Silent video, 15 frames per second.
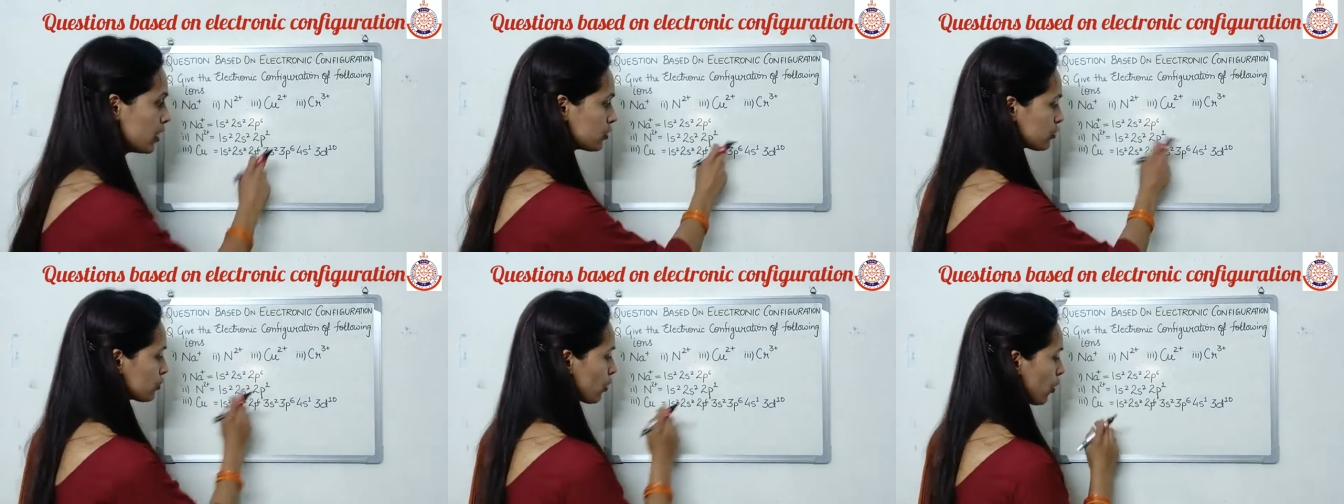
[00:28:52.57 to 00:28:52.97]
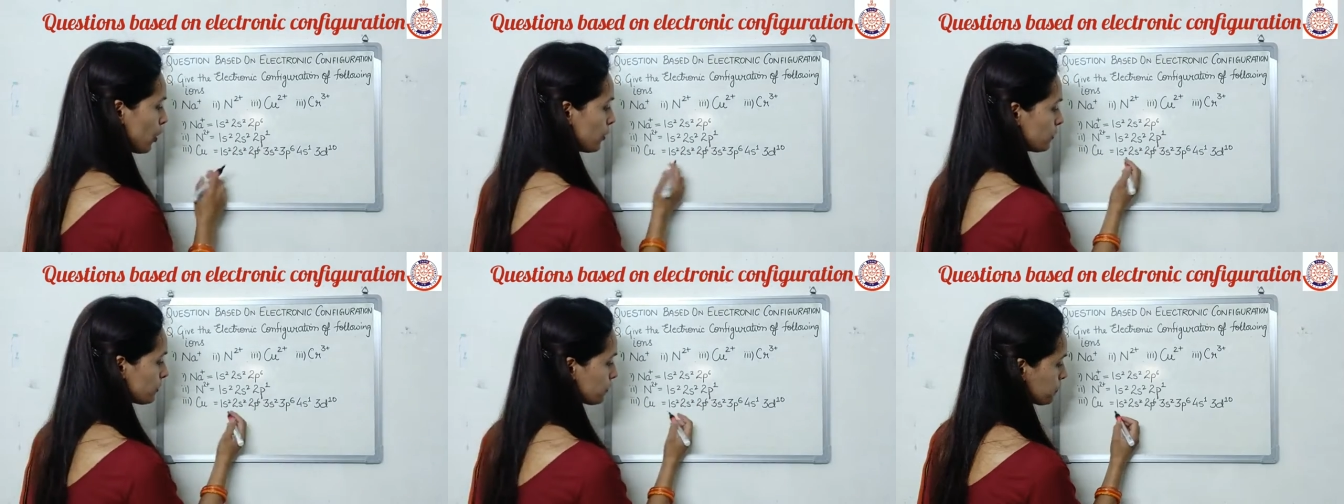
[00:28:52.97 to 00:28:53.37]

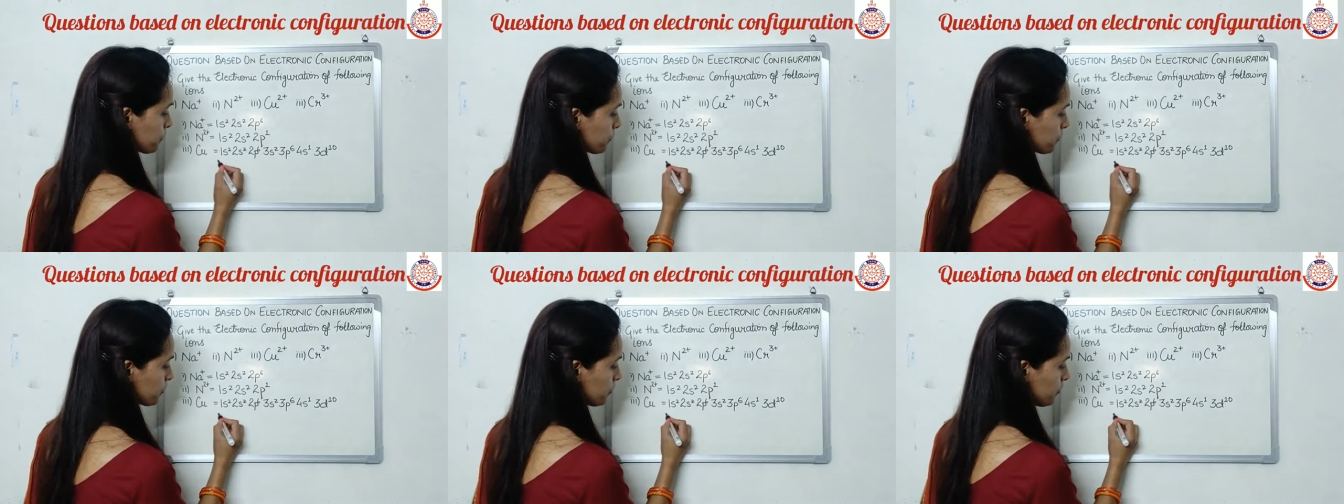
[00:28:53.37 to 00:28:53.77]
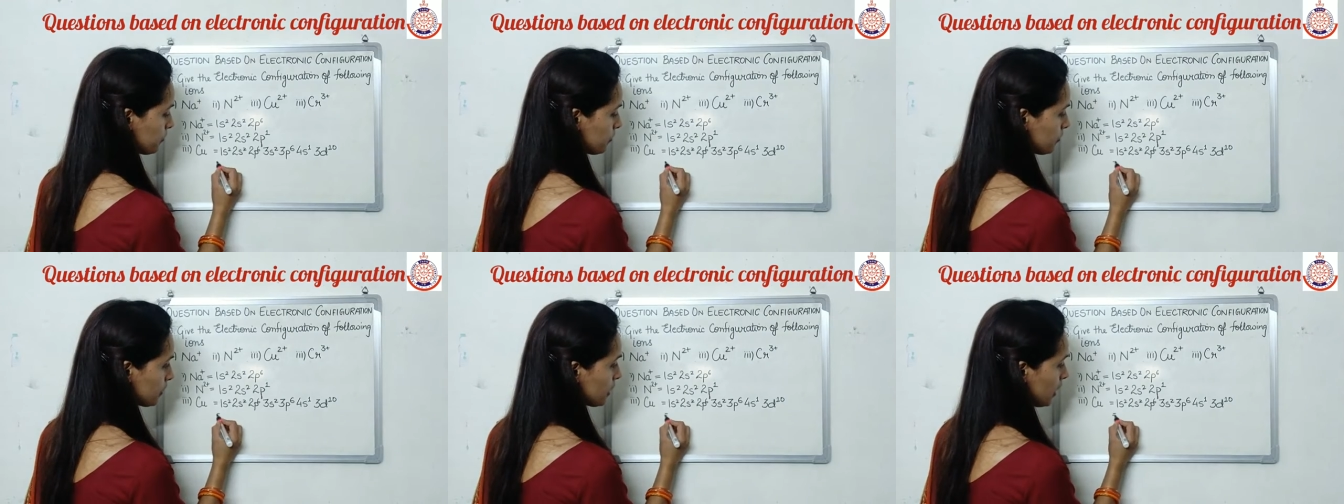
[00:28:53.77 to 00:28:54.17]
So
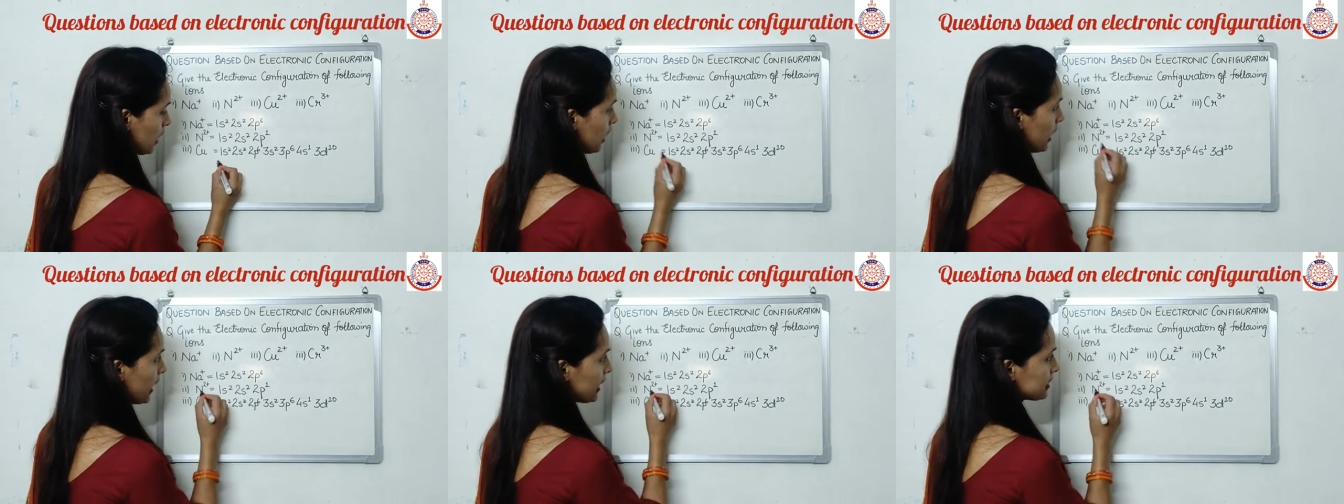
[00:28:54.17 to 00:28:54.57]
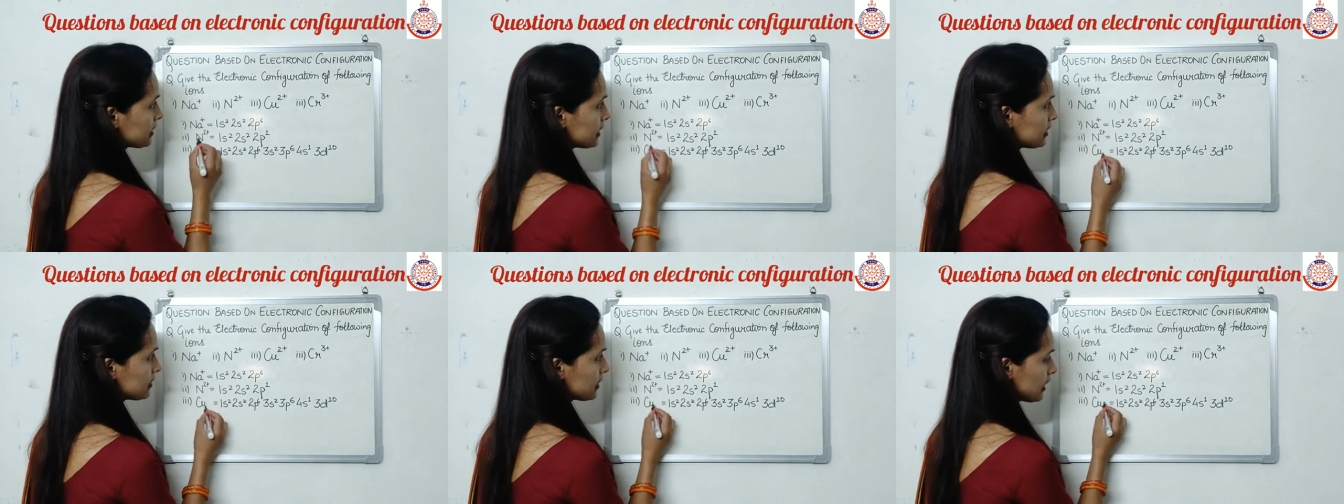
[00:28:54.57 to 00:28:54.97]
it
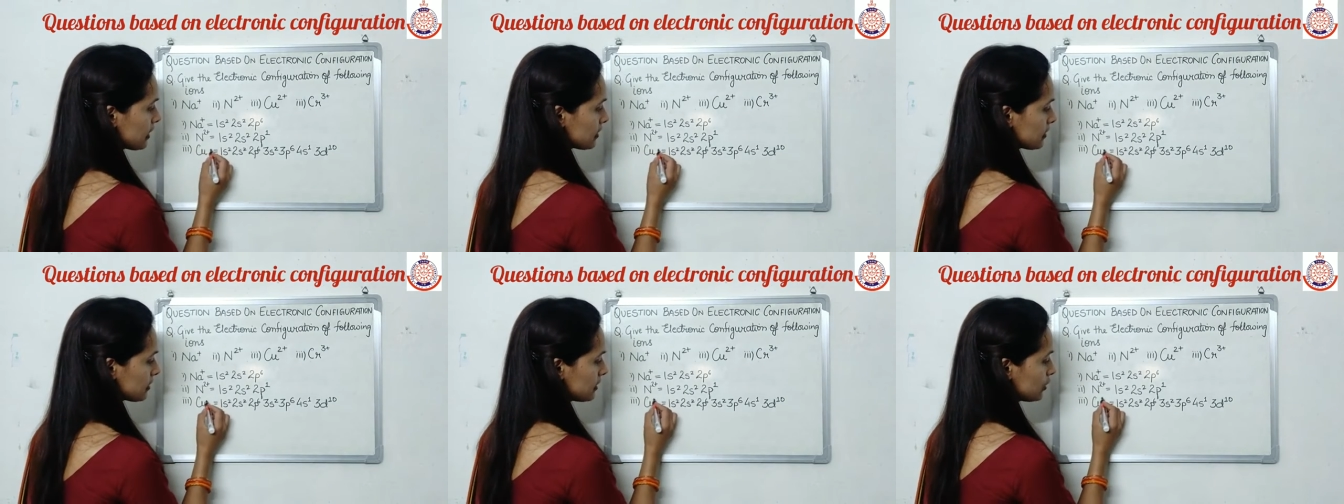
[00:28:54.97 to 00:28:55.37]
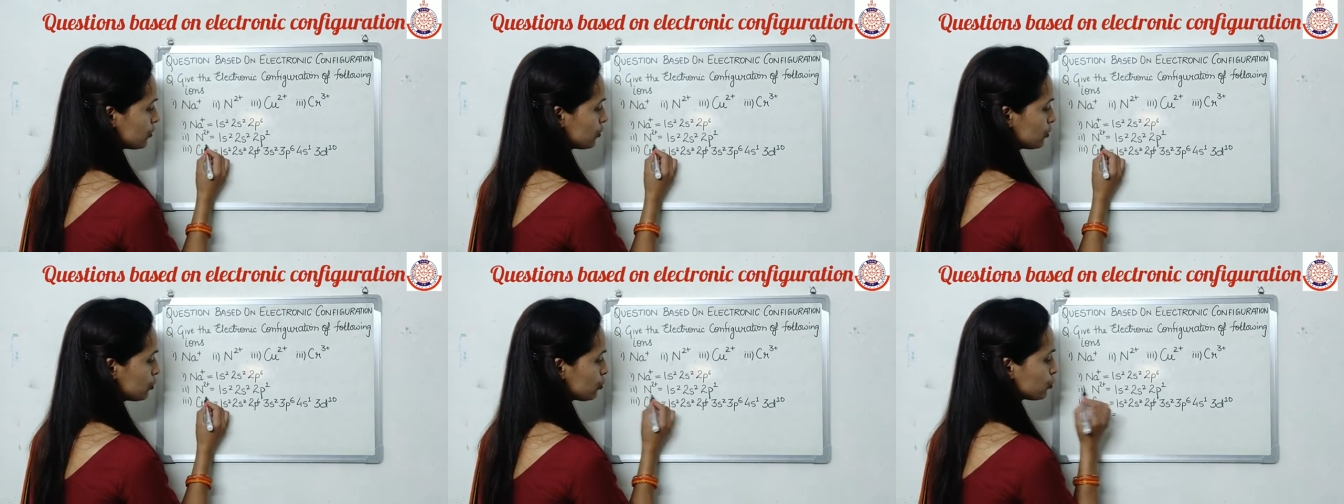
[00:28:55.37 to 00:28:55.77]
is
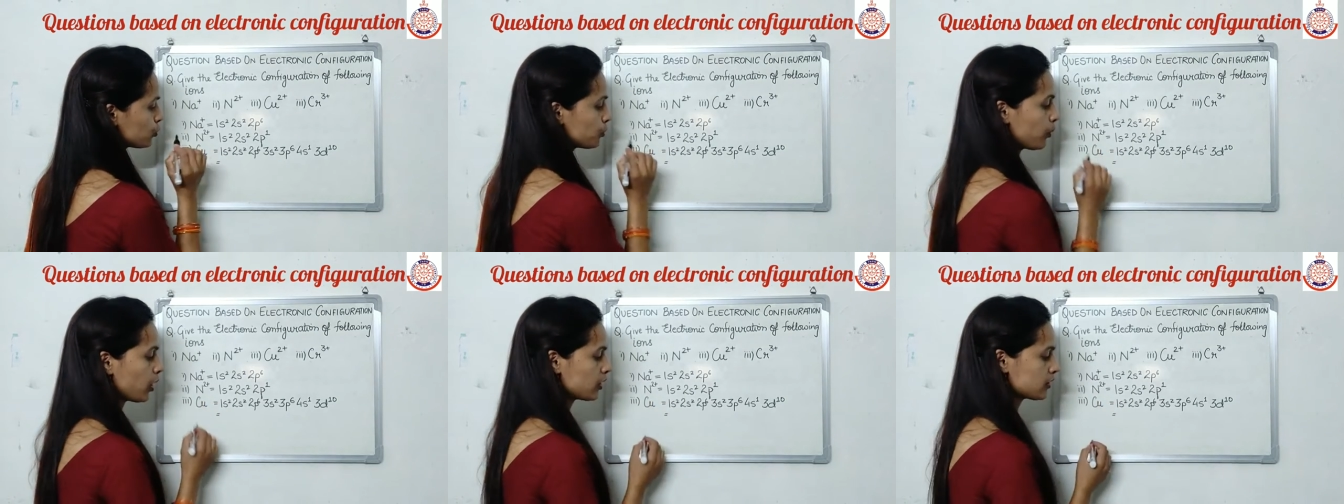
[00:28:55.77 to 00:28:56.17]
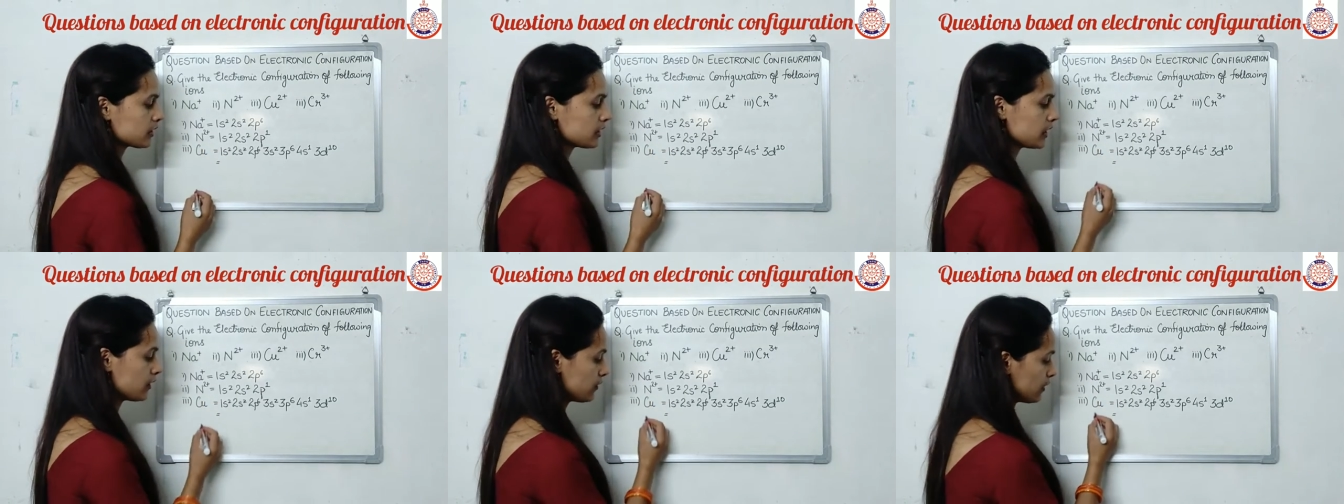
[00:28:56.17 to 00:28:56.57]
Cu2
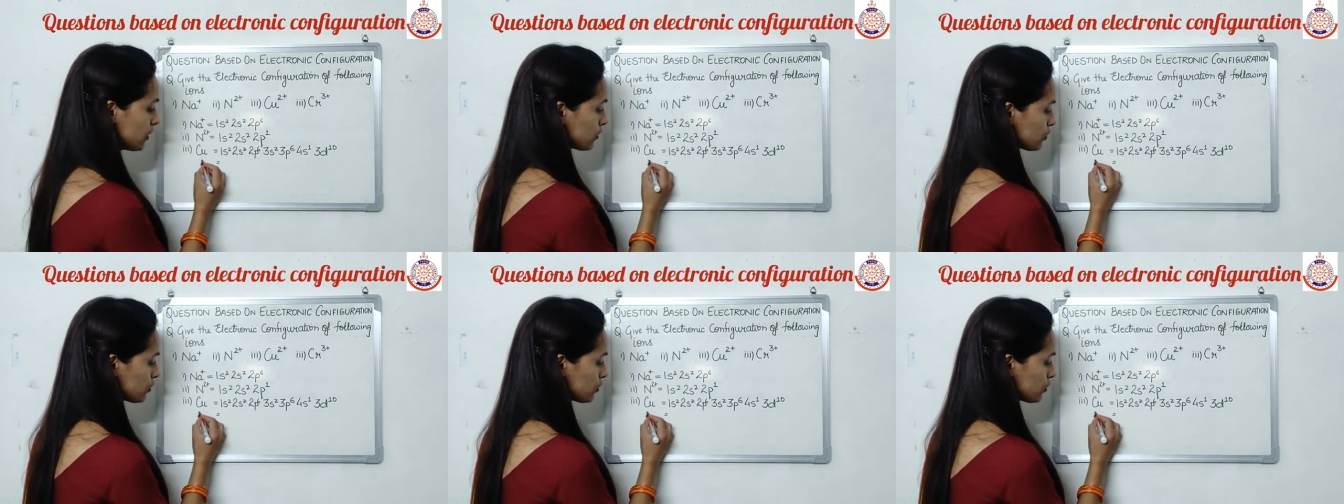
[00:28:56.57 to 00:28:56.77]
positive.